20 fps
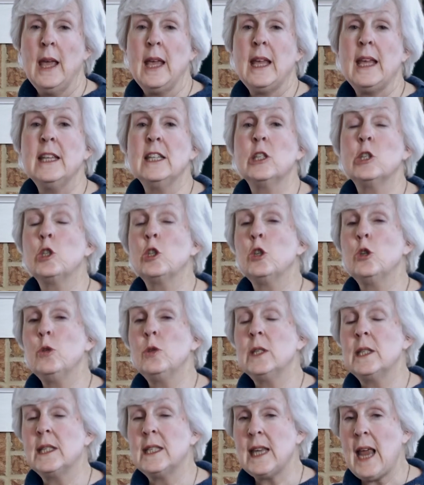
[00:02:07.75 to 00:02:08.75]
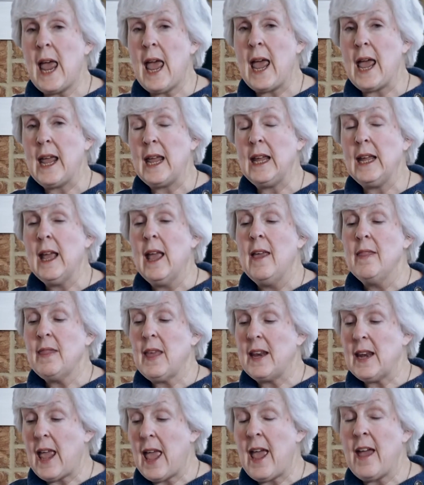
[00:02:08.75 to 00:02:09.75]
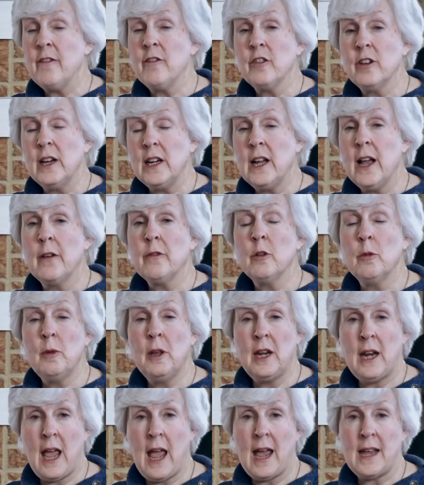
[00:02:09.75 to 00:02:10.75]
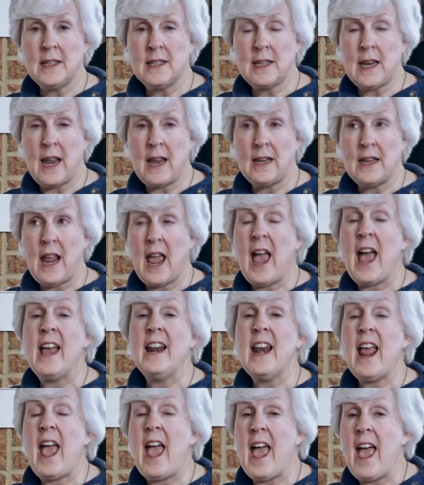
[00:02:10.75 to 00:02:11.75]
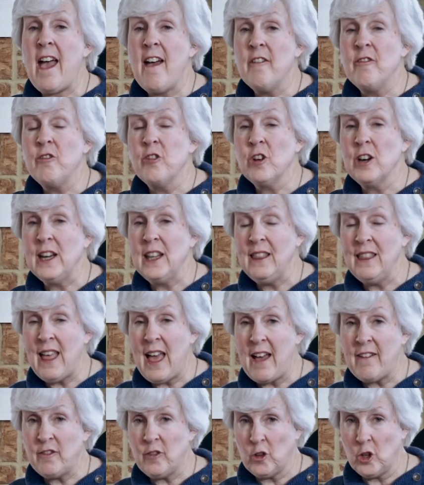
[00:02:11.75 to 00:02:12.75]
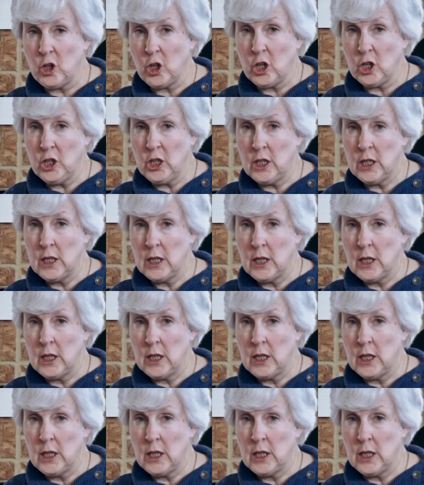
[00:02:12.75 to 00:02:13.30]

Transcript: is to say that every government asset at every level